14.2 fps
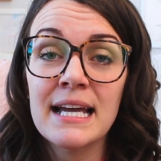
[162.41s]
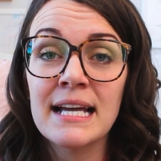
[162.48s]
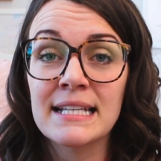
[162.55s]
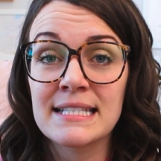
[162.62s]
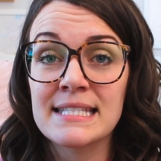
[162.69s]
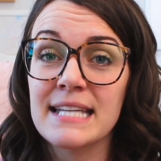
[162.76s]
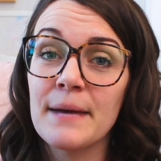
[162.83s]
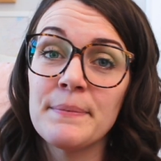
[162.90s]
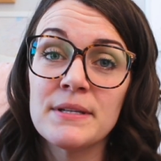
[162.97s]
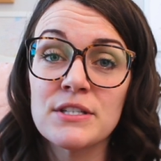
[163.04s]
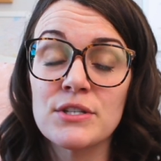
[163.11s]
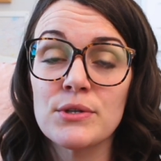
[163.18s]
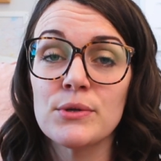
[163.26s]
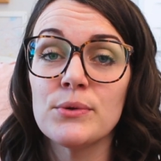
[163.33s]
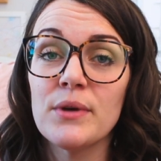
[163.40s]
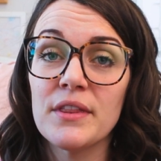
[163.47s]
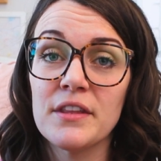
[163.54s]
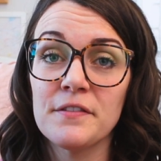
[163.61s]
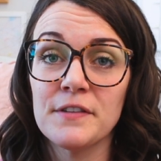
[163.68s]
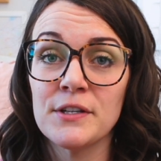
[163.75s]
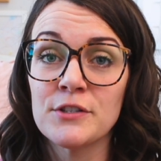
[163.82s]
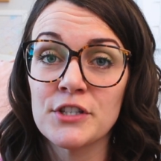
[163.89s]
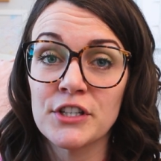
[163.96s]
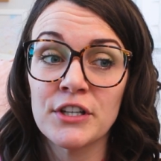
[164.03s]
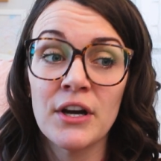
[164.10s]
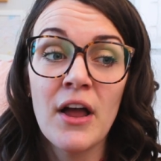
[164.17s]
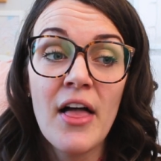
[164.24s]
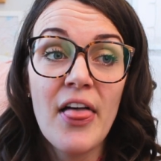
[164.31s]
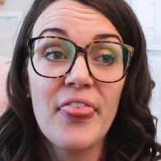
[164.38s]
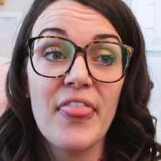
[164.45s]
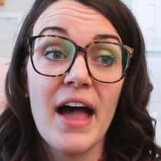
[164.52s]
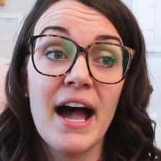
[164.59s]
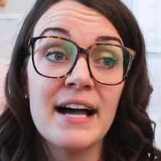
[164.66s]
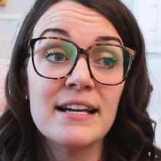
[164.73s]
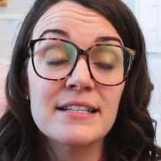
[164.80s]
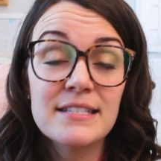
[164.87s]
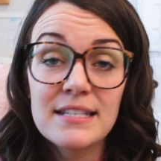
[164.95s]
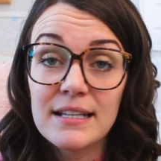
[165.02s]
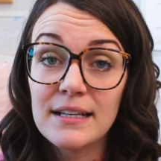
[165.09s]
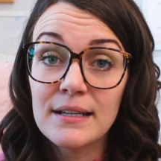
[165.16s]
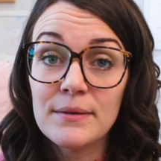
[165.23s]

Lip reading: and step into the future that